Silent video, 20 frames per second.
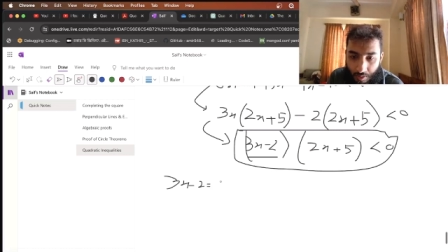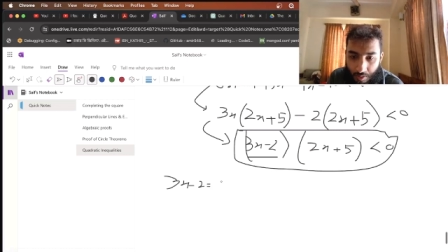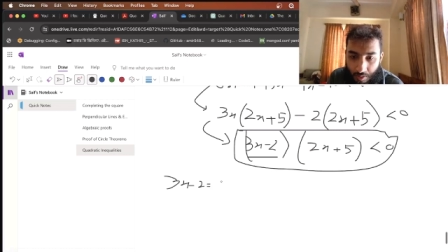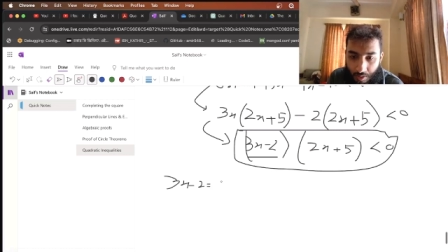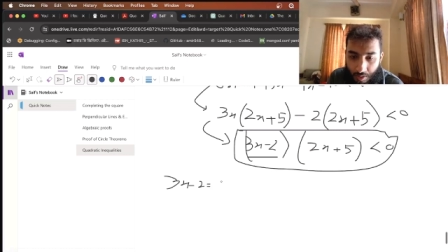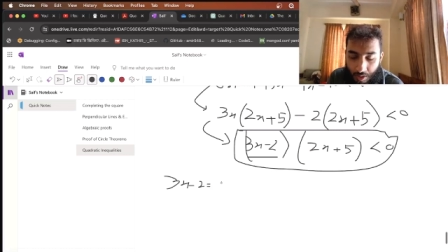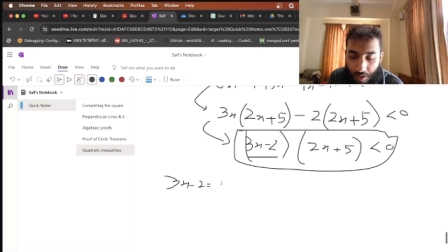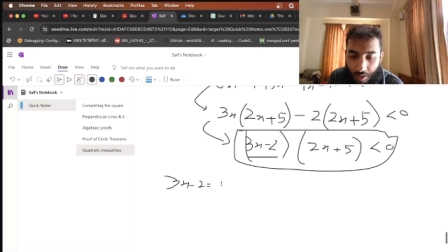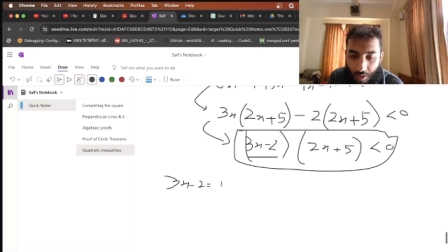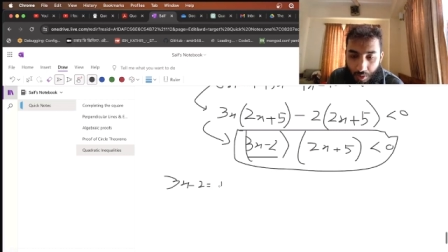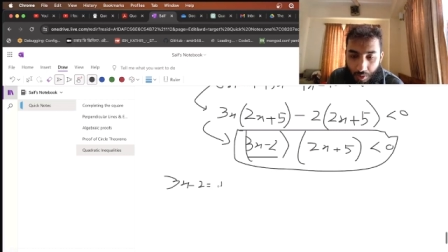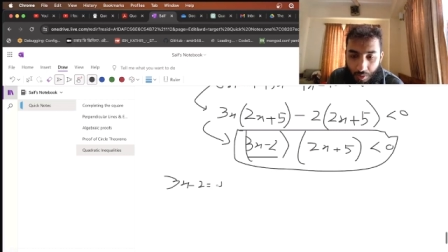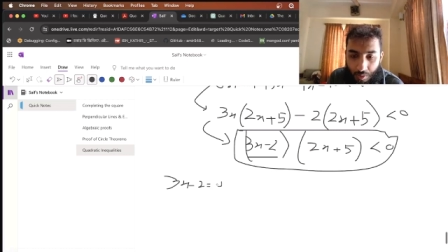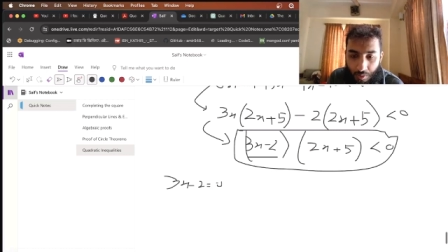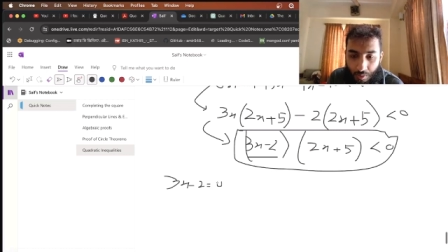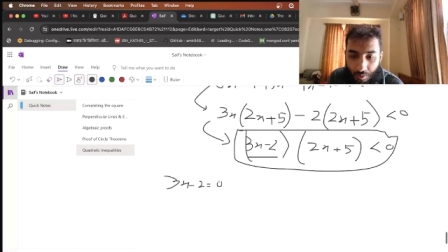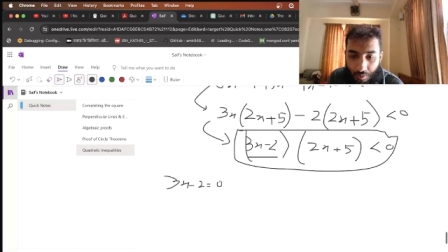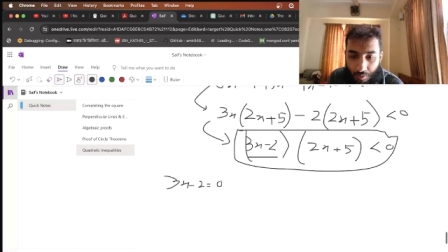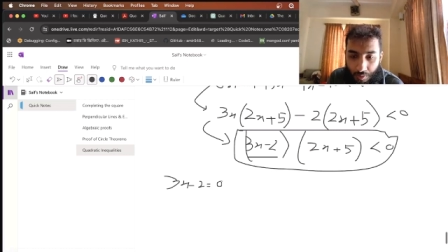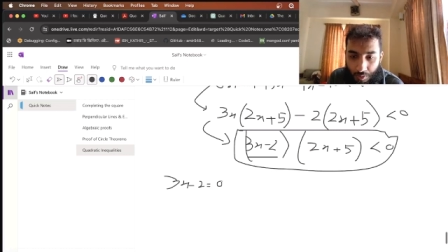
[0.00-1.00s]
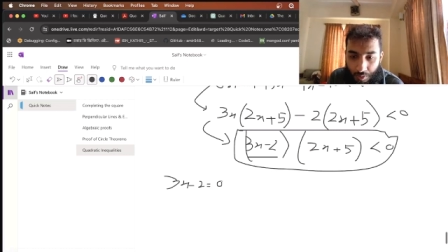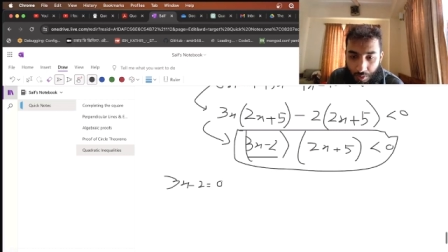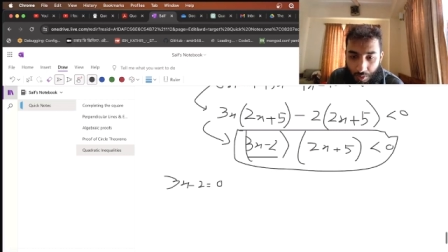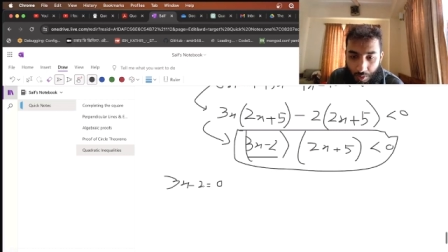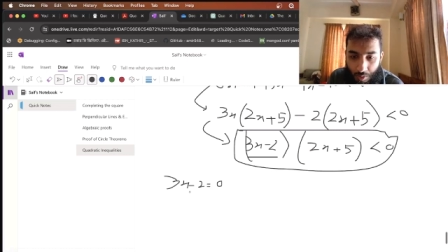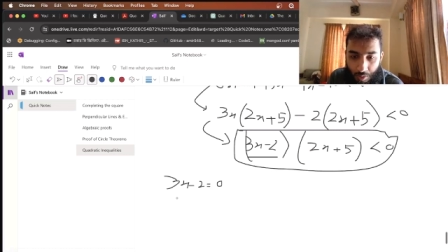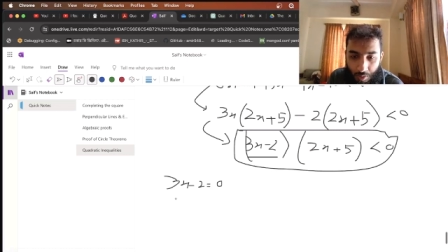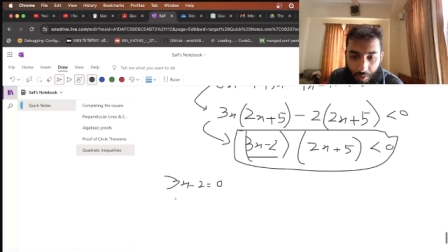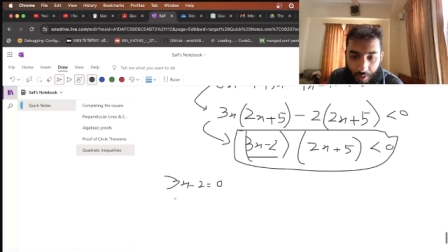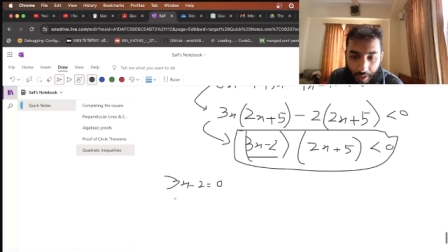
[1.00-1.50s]
0.
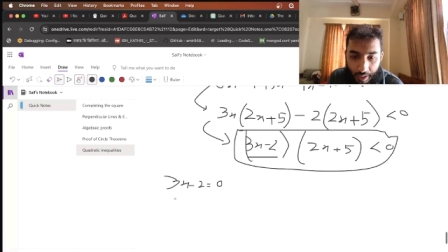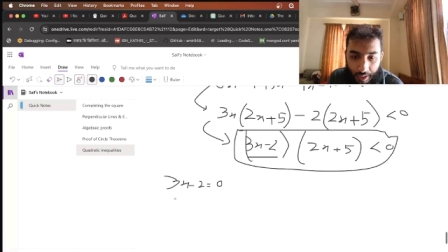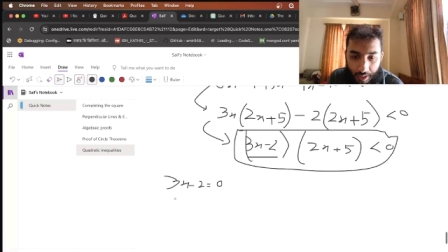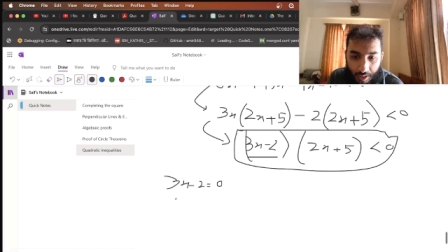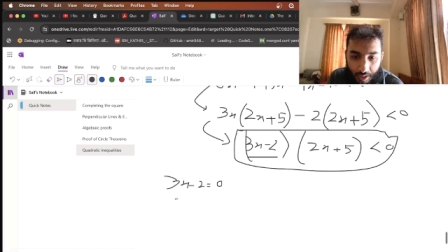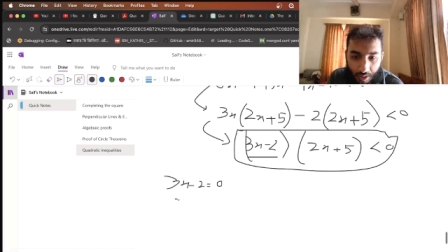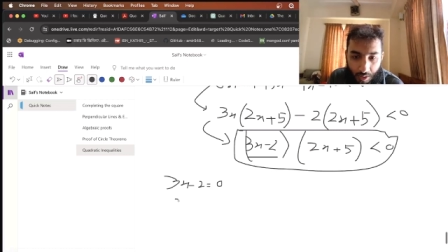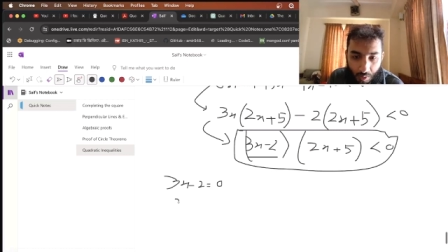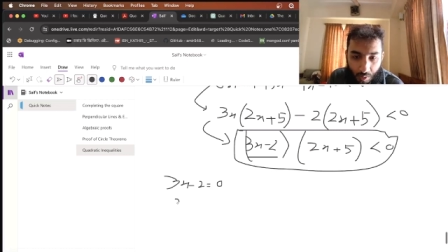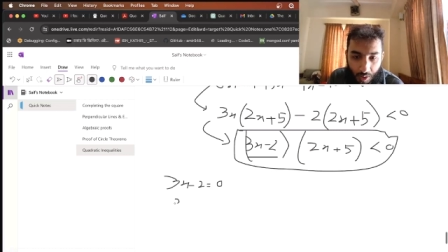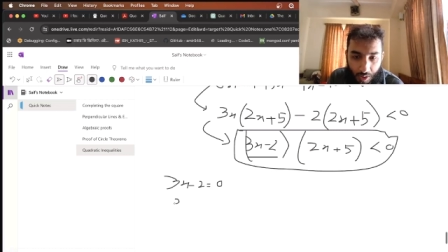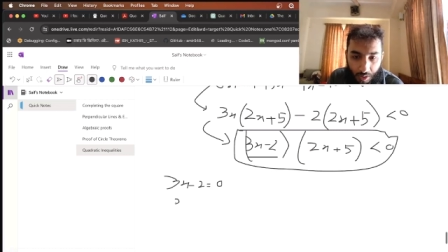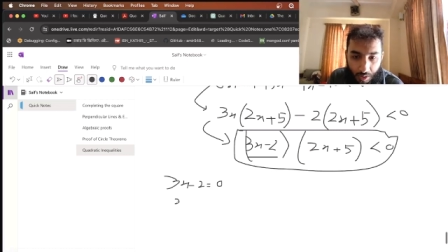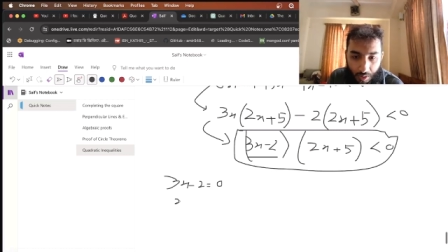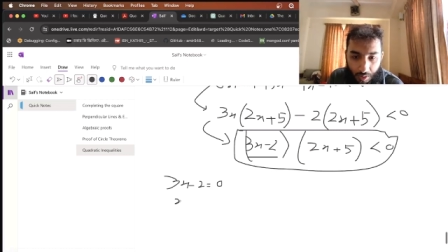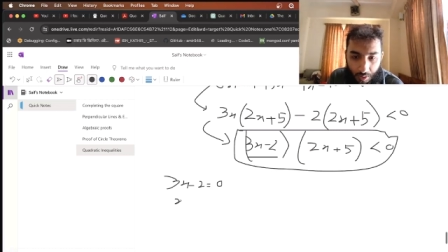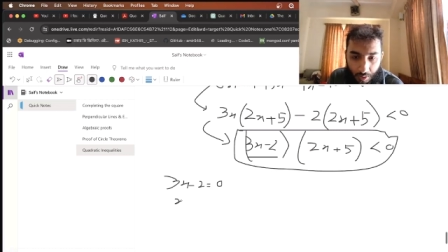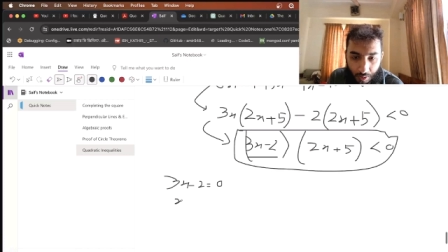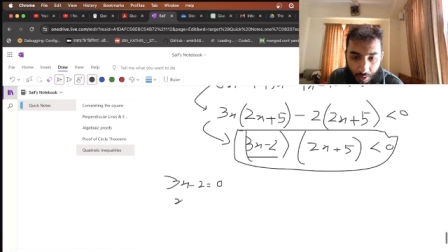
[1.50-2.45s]
So x is what?